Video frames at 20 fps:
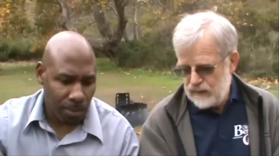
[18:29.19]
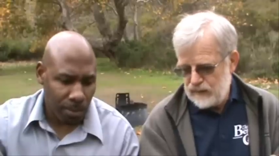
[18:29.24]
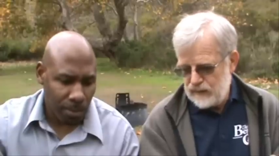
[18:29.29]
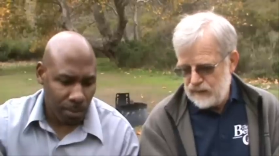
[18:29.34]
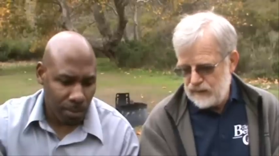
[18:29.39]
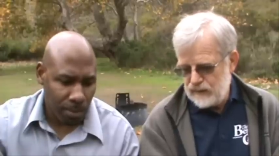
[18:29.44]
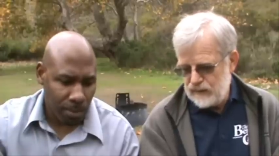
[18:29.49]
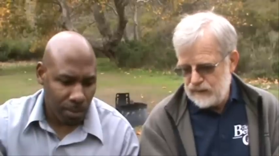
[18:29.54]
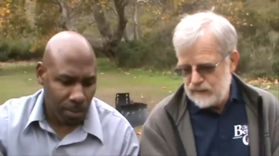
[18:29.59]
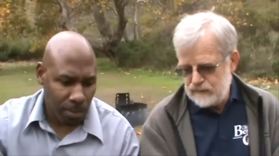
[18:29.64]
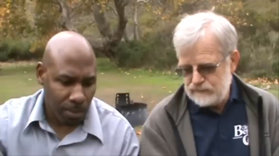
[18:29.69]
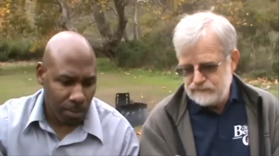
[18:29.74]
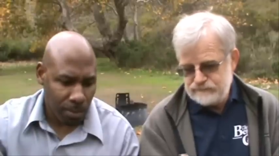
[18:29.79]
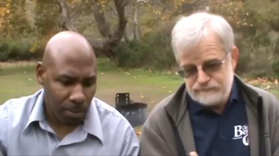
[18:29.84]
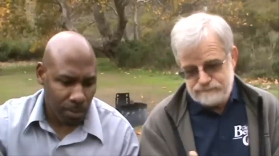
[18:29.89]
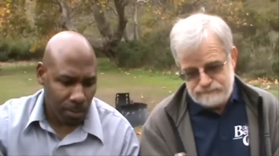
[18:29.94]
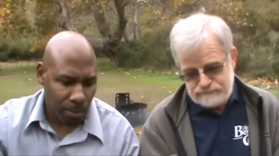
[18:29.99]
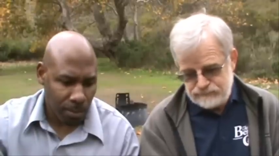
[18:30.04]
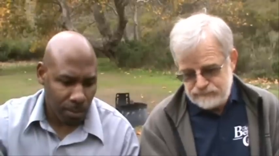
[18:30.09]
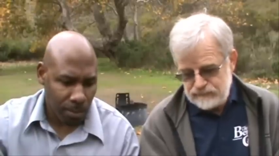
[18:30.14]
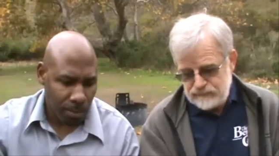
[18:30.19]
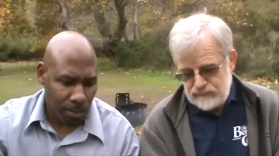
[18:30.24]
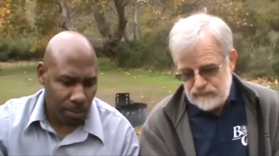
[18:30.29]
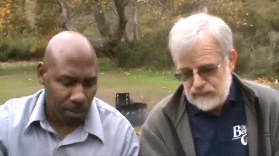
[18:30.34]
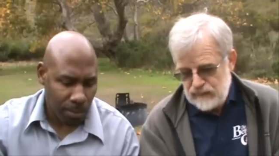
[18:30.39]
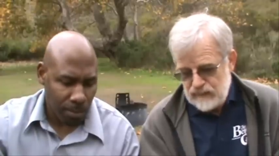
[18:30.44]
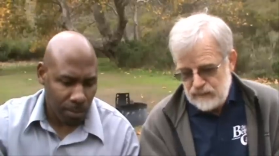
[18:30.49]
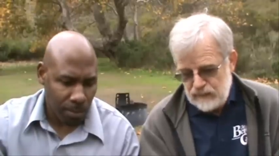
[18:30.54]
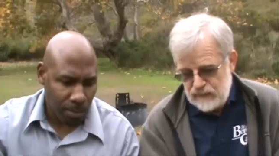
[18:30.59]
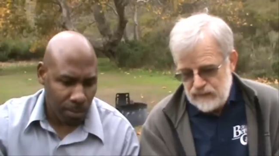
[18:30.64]
Speaker 1: Uh,
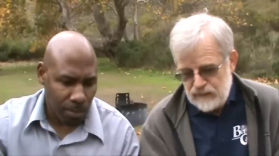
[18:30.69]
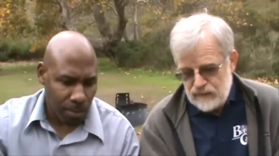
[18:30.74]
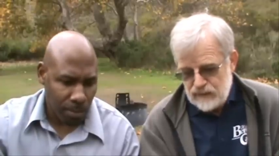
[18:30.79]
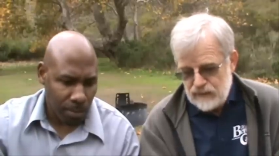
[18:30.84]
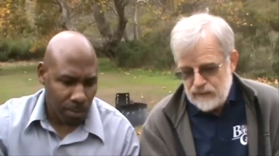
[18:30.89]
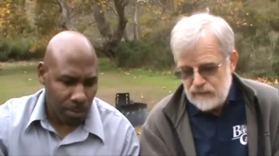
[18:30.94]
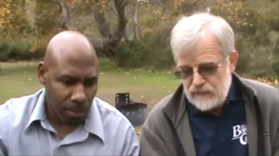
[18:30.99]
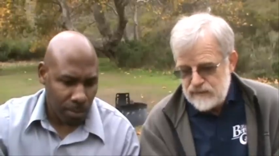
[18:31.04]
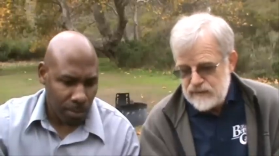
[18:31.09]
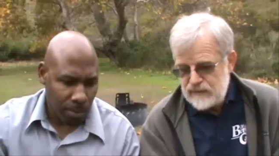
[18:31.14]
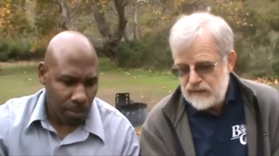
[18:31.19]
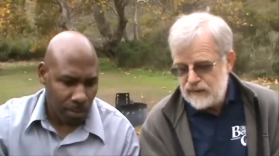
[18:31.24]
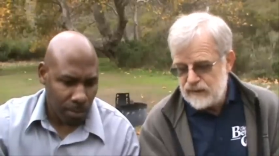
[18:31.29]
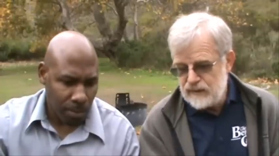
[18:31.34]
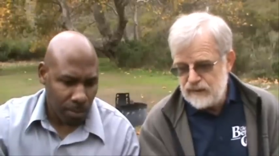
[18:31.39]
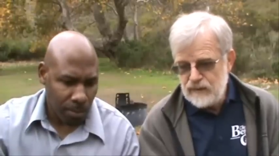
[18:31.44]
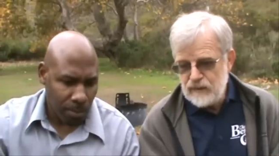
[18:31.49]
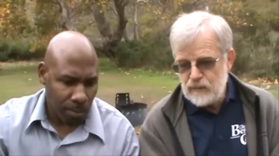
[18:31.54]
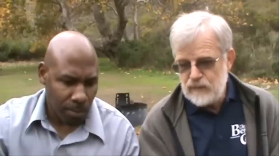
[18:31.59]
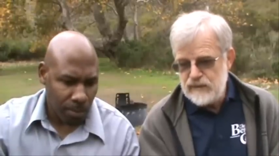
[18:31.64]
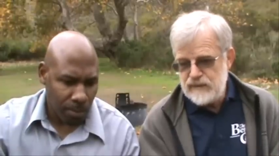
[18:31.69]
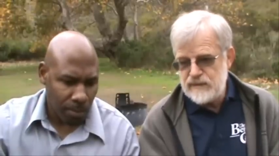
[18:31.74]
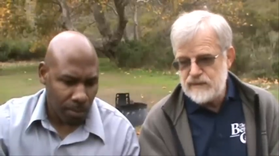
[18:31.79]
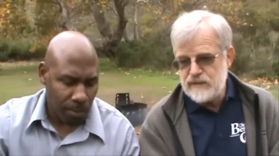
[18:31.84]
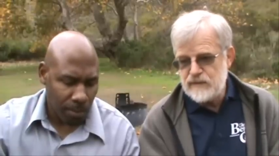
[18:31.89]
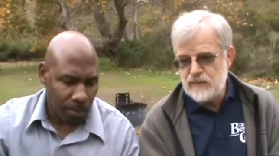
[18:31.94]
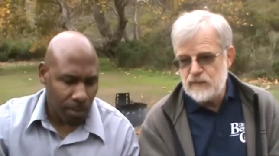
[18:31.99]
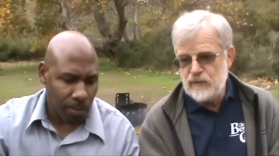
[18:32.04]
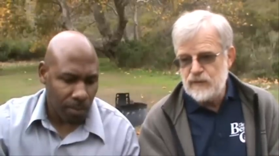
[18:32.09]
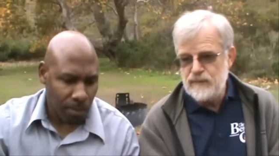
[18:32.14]
I mean, you can understand their
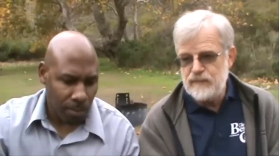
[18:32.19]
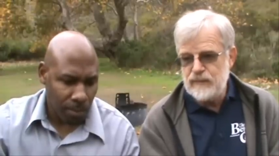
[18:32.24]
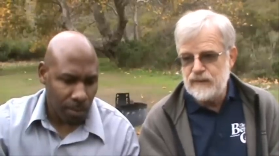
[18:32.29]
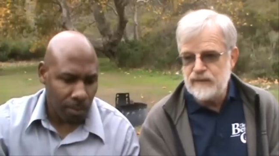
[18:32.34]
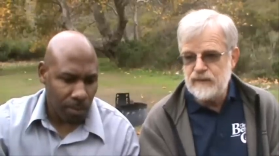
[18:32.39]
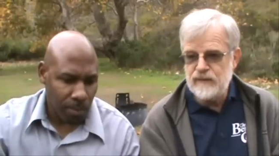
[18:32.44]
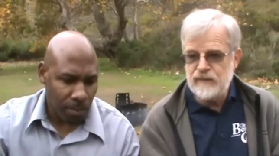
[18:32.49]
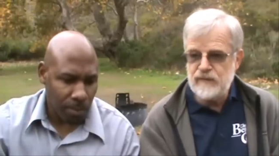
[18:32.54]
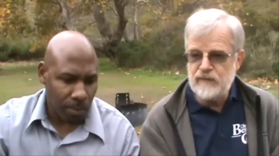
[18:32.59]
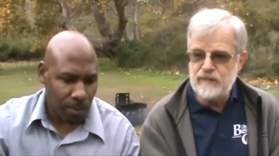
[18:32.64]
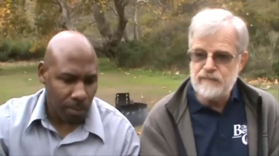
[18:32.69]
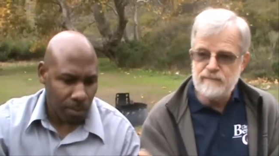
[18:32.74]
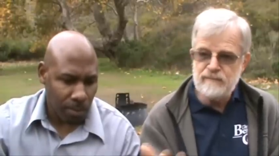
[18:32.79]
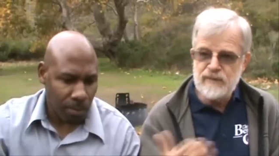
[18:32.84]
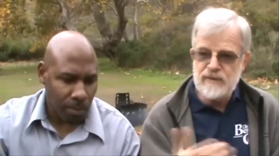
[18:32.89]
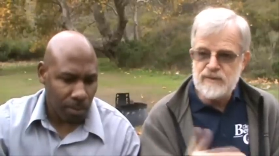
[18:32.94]
reasons for it because